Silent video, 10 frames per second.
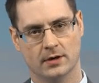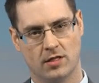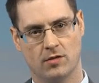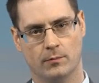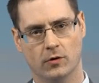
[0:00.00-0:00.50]
but
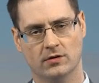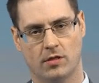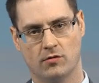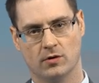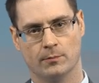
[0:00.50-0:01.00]
it's important to
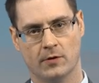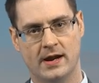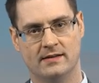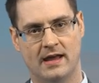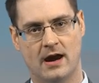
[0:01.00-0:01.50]
sort of
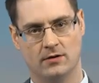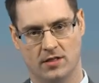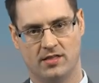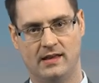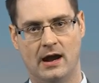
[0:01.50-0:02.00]
break down
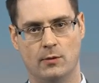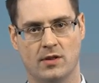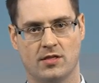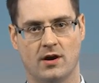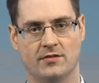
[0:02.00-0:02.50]
and see how we
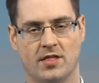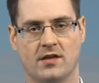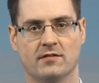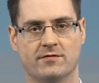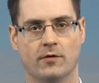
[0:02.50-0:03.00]
saw this
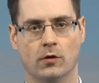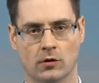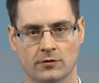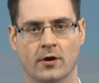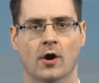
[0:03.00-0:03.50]

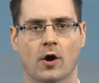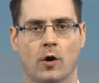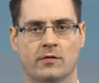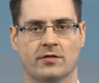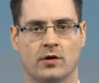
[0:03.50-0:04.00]
unfold
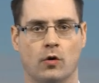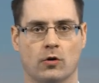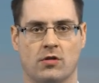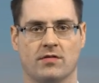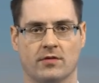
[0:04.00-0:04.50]
over the
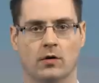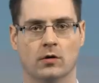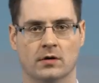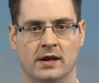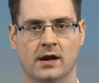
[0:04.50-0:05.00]
course of the
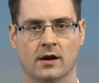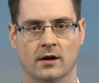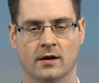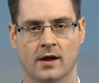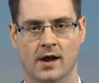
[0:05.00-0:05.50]
whole
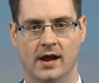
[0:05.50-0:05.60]
year.